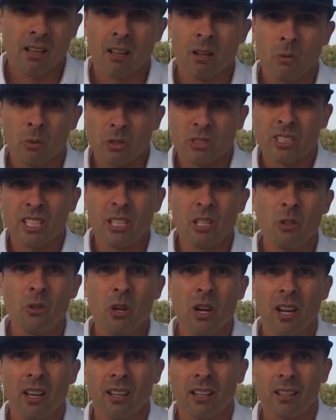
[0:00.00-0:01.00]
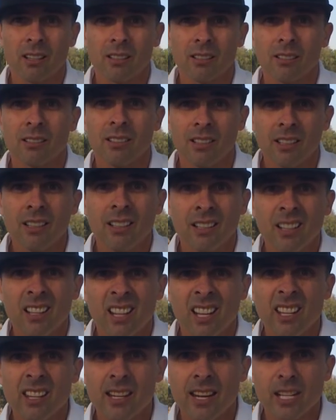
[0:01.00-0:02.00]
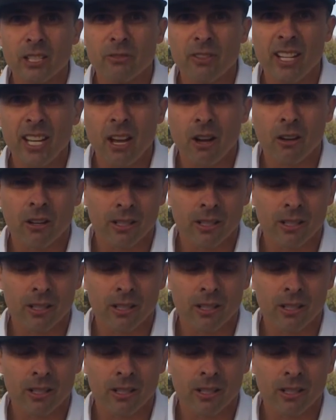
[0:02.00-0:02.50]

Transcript: We'll see you in the next video.